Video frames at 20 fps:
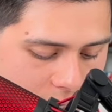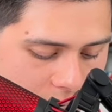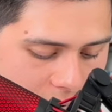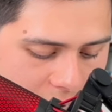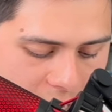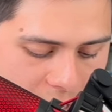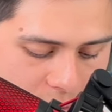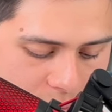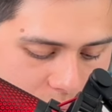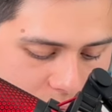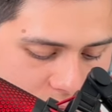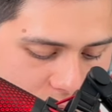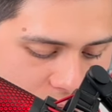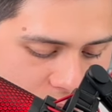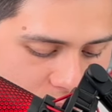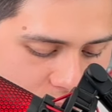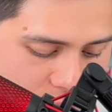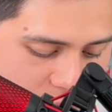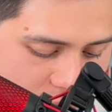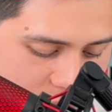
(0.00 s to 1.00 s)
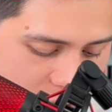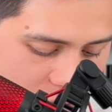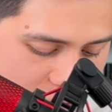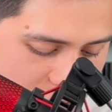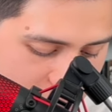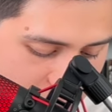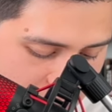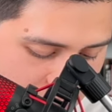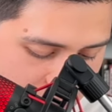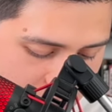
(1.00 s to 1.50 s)
and so
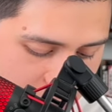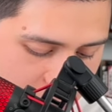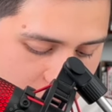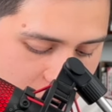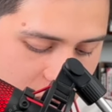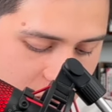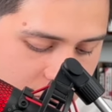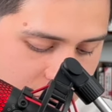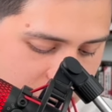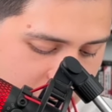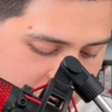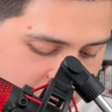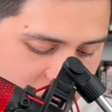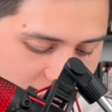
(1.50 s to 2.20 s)
the states